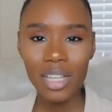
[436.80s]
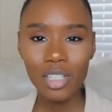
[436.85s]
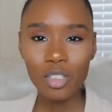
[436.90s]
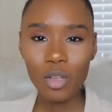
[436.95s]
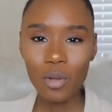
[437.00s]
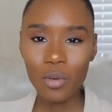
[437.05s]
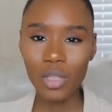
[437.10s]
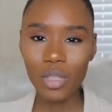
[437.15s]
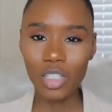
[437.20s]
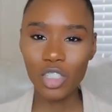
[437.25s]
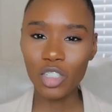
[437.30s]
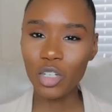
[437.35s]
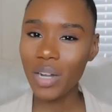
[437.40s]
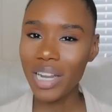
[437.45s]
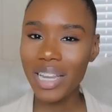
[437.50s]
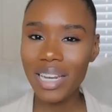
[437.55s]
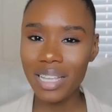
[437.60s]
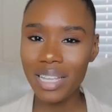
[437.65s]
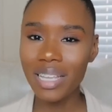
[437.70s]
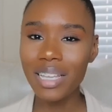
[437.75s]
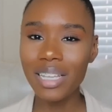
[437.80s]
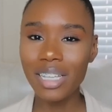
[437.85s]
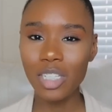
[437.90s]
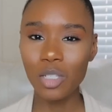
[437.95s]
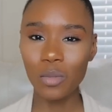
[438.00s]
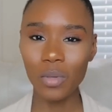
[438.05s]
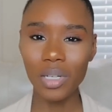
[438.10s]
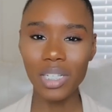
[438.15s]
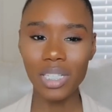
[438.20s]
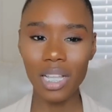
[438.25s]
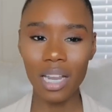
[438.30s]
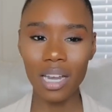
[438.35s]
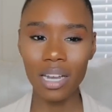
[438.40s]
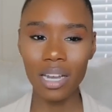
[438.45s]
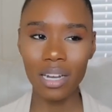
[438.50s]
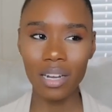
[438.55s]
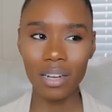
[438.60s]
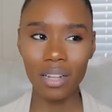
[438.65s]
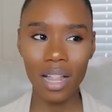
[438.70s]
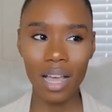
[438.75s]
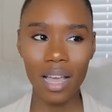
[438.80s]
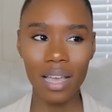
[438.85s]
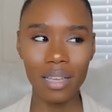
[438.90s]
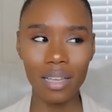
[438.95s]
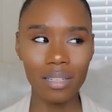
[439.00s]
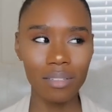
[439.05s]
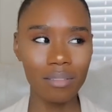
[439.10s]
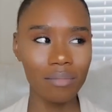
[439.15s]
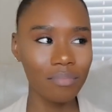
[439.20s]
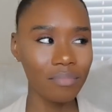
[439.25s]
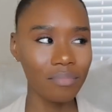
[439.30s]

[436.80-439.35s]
So the trainees were standing there like,